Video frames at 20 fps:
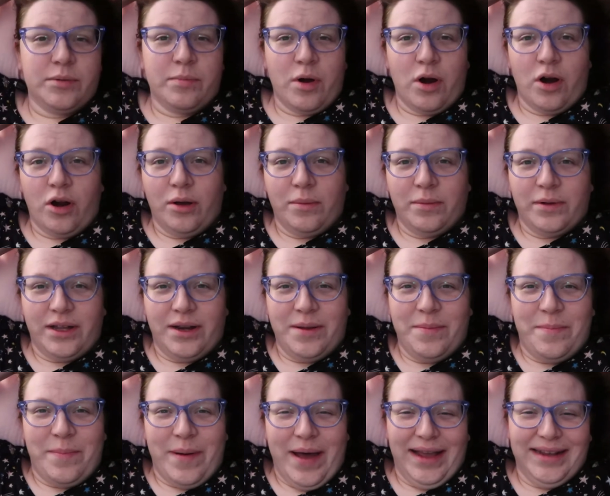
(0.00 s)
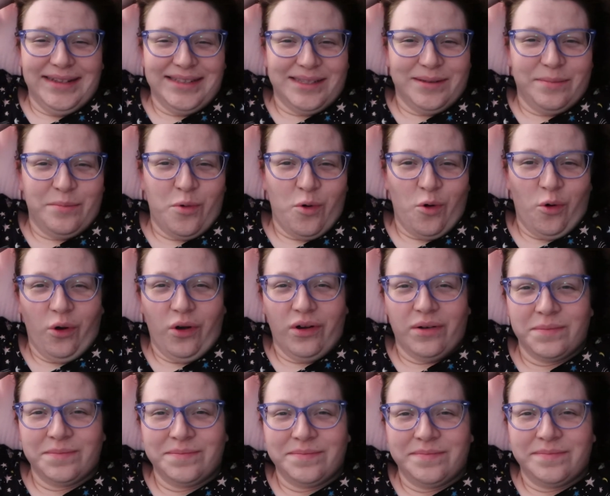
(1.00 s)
tomorrow I'm gonna buy some more